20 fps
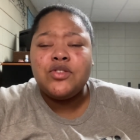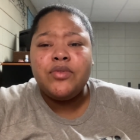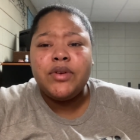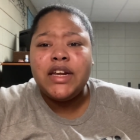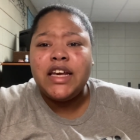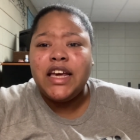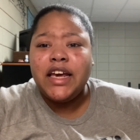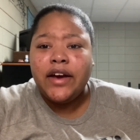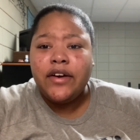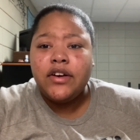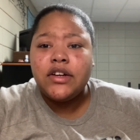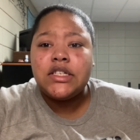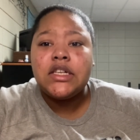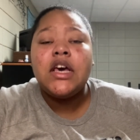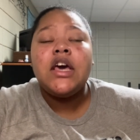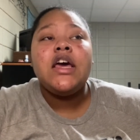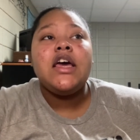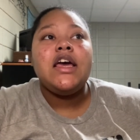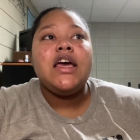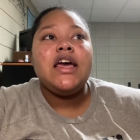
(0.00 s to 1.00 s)
years.
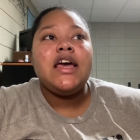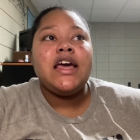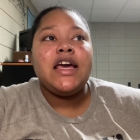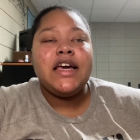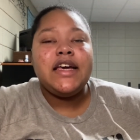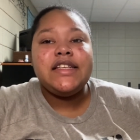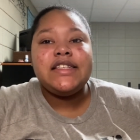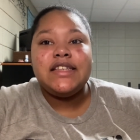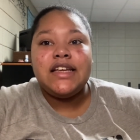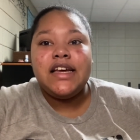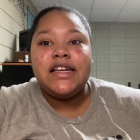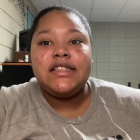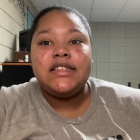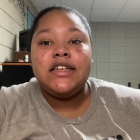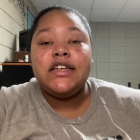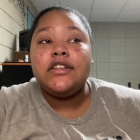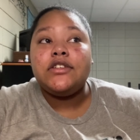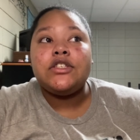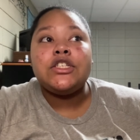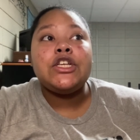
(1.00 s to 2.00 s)
He's
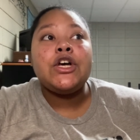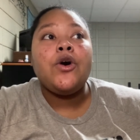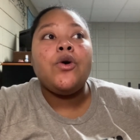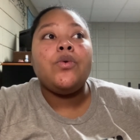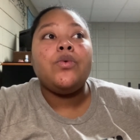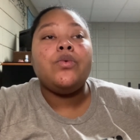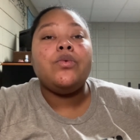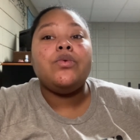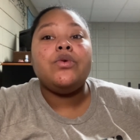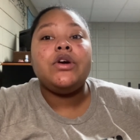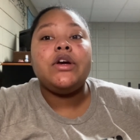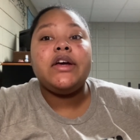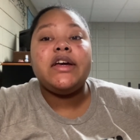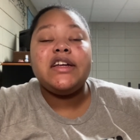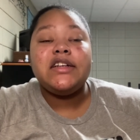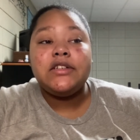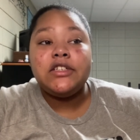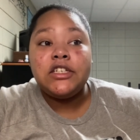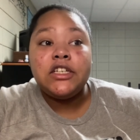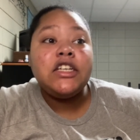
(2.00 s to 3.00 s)
19. So
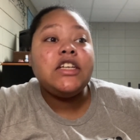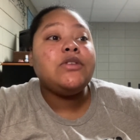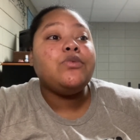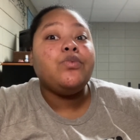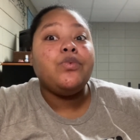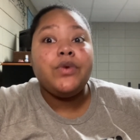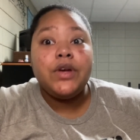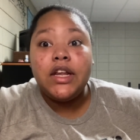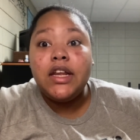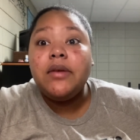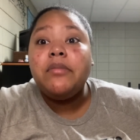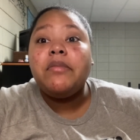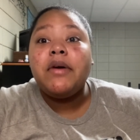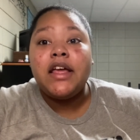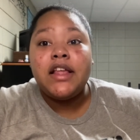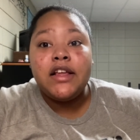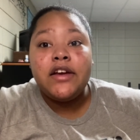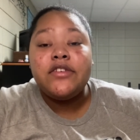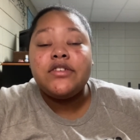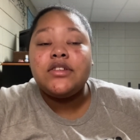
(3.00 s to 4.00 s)
she's really
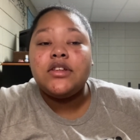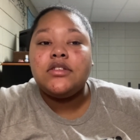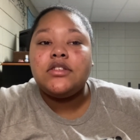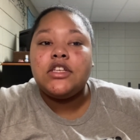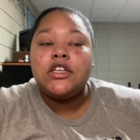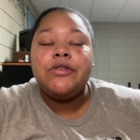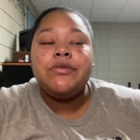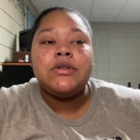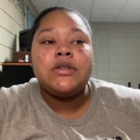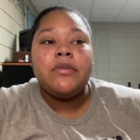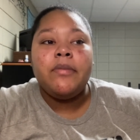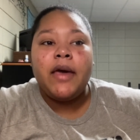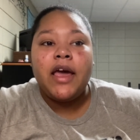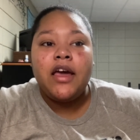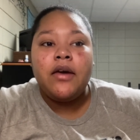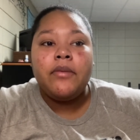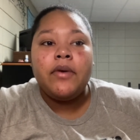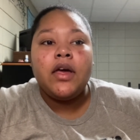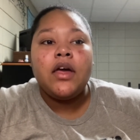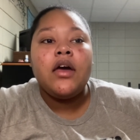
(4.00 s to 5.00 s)
been there since he was a
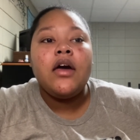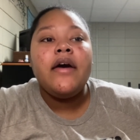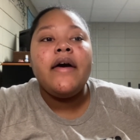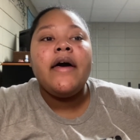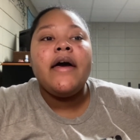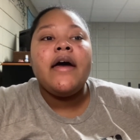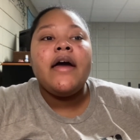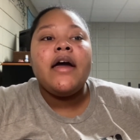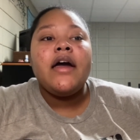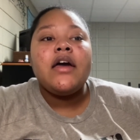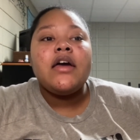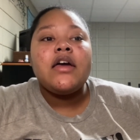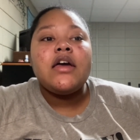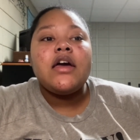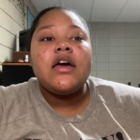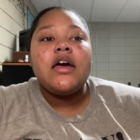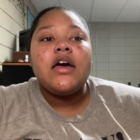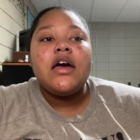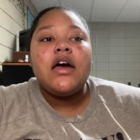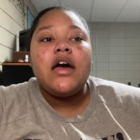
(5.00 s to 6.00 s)
baby.
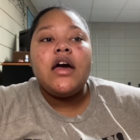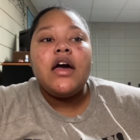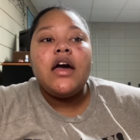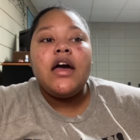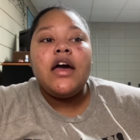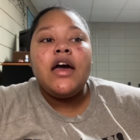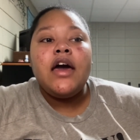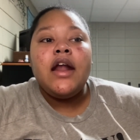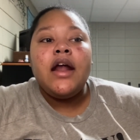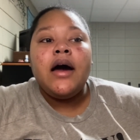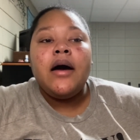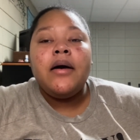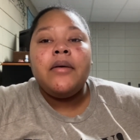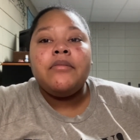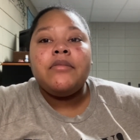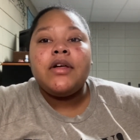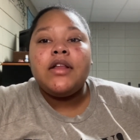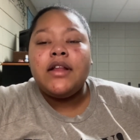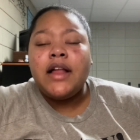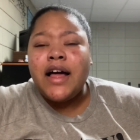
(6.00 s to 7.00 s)
And
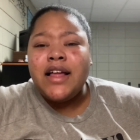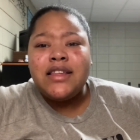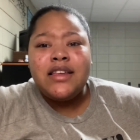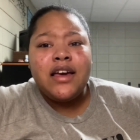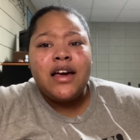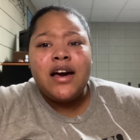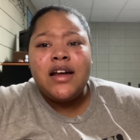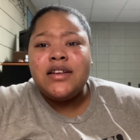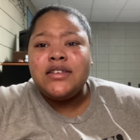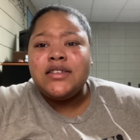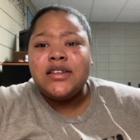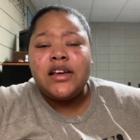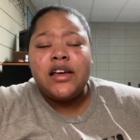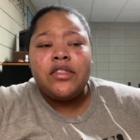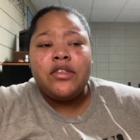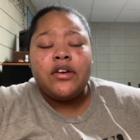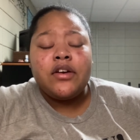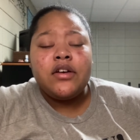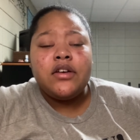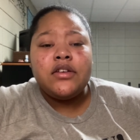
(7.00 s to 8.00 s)
I'm glad they got it
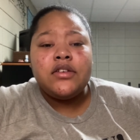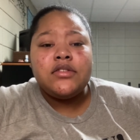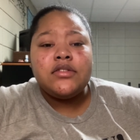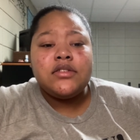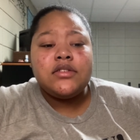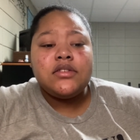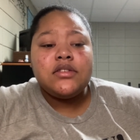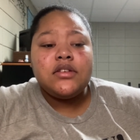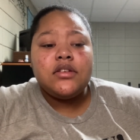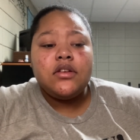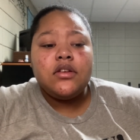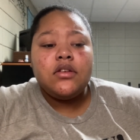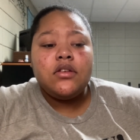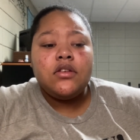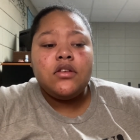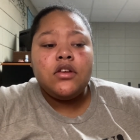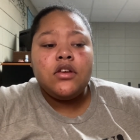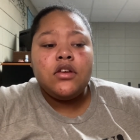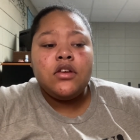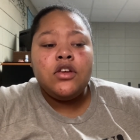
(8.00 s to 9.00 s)
together, because
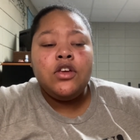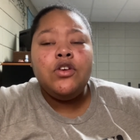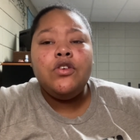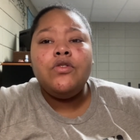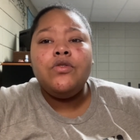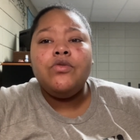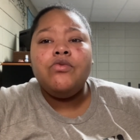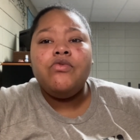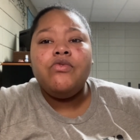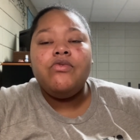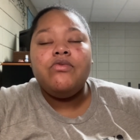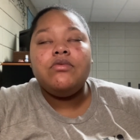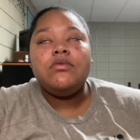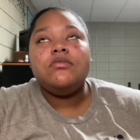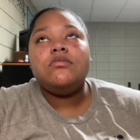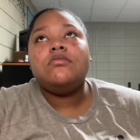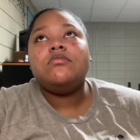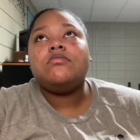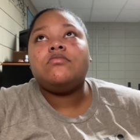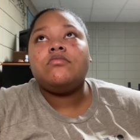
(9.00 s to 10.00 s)
you
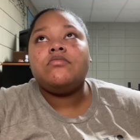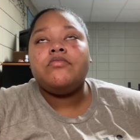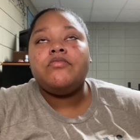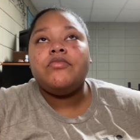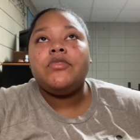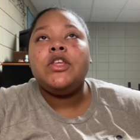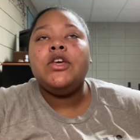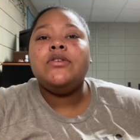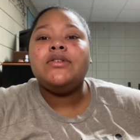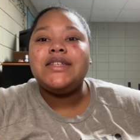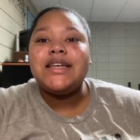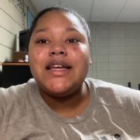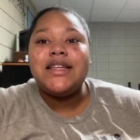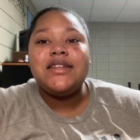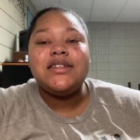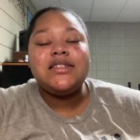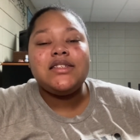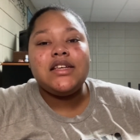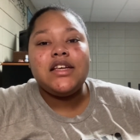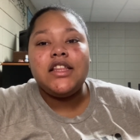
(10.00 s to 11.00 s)
tend
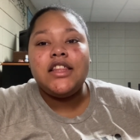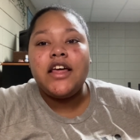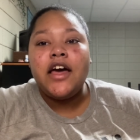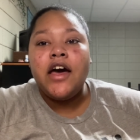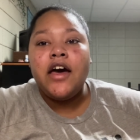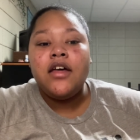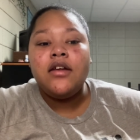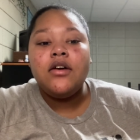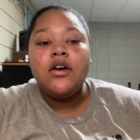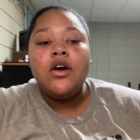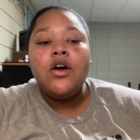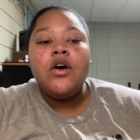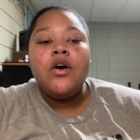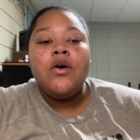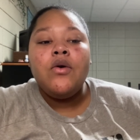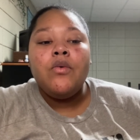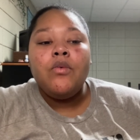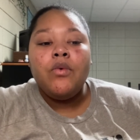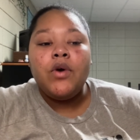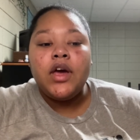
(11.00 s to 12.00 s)
to see that
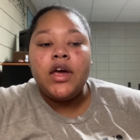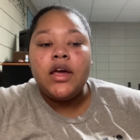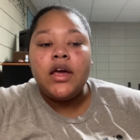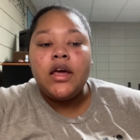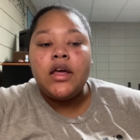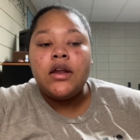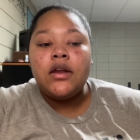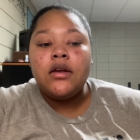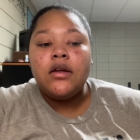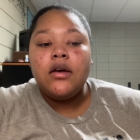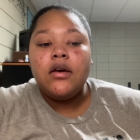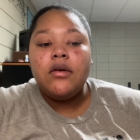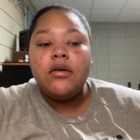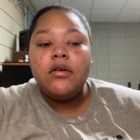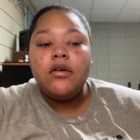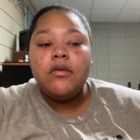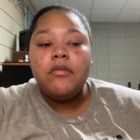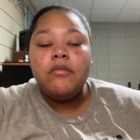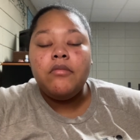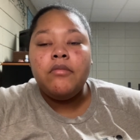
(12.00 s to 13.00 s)
when
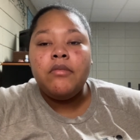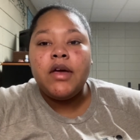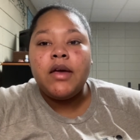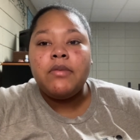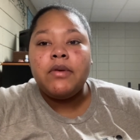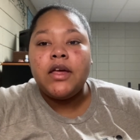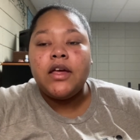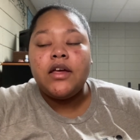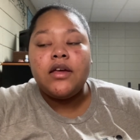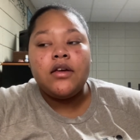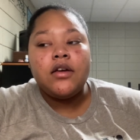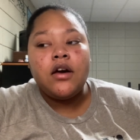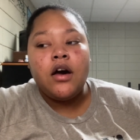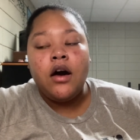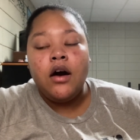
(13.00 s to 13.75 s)
maybe